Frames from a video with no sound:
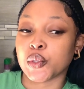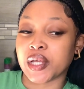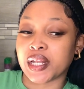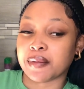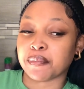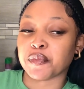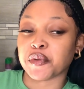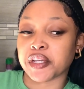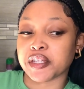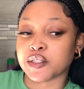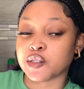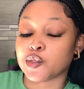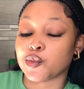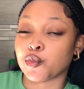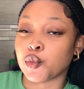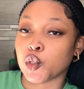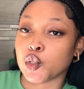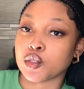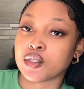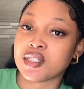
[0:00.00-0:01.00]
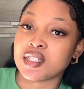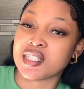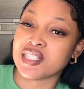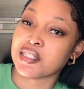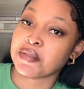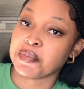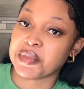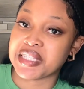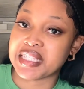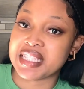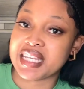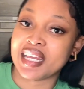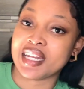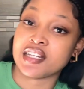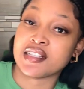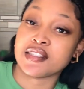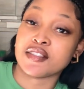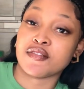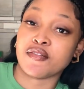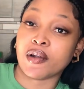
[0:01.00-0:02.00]
when I'm going to post this
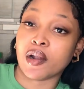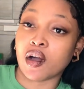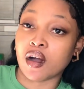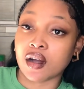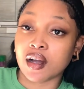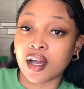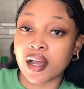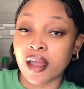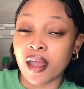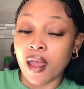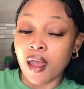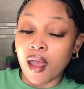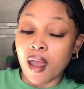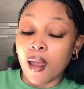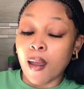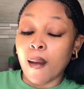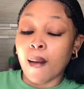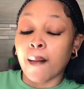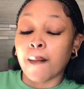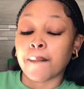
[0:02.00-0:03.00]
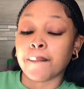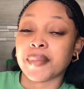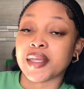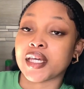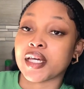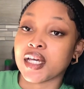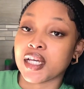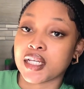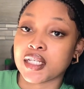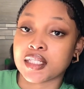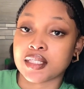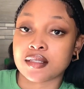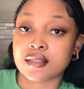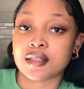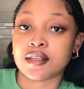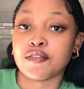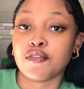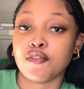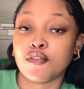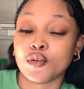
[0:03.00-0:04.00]
maintenance vlog, because
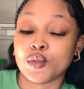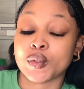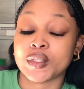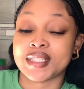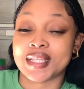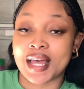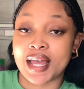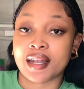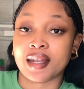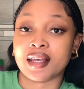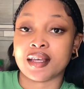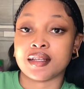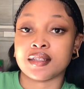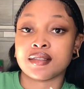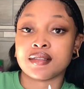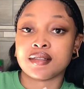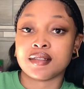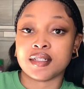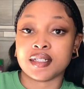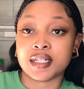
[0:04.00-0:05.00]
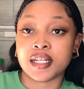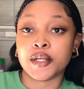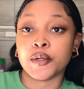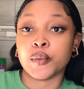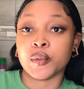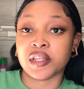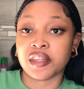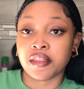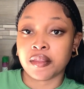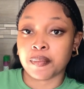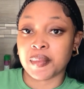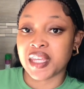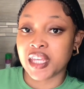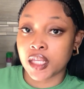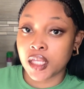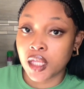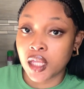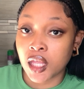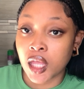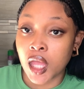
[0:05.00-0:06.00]
if Flu Simon is dealing with
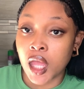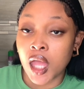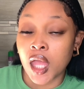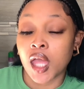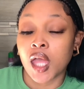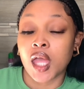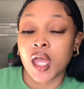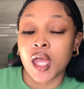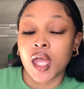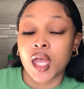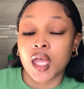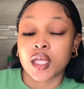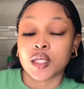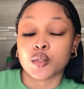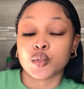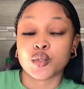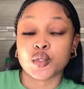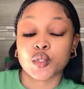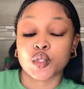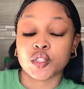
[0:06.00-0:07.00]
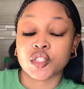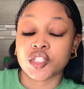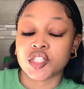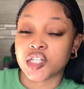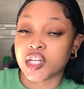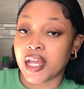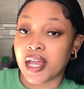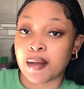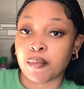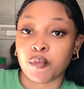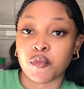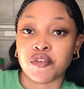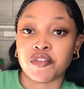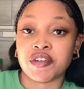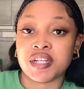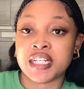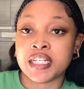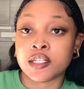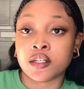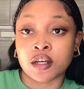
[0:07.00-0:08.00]
me, Sonje, I'm
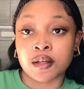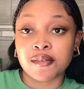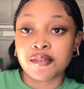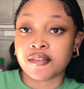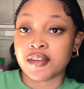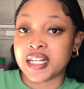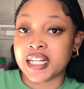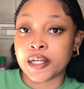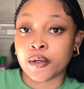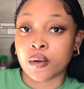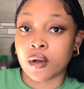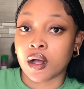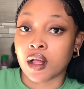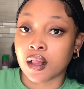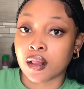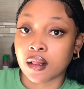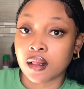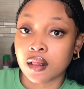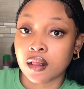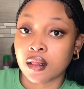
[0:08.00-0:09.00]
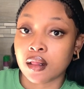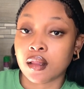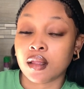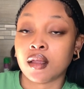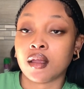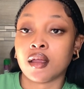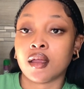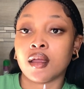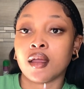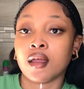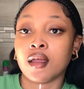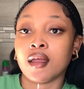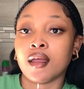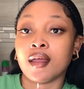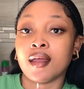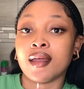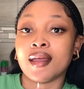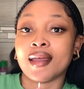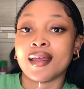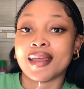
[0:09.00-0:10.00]
really not feeling well.
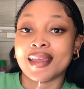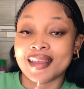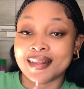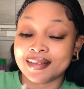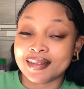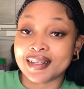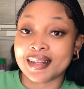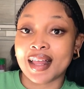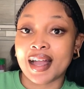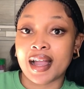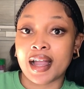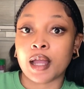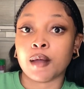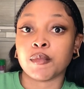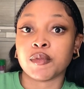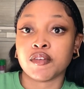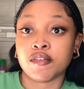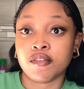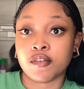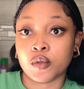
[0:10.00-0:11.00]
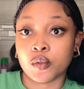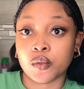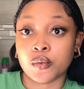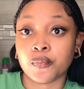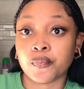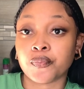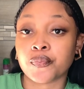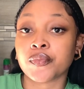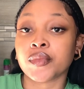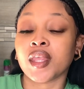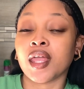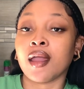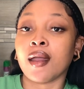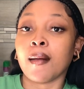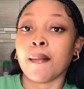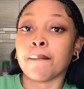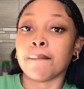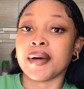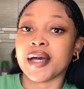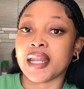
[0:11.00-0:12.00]
It dilanga mi flu.
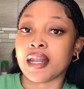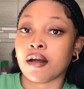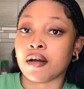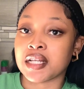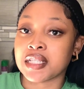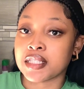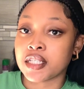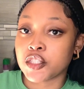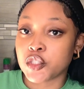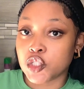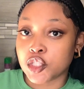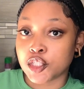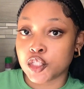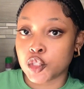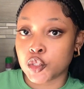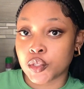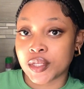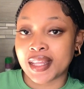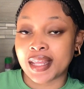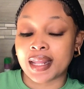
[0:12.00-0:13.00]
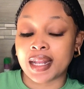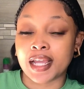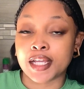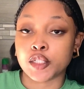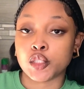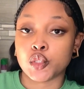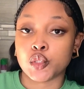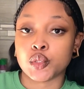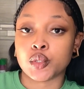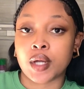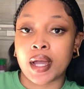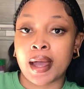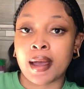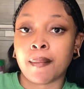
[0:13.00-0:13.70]
But I wanted to ensure that I do,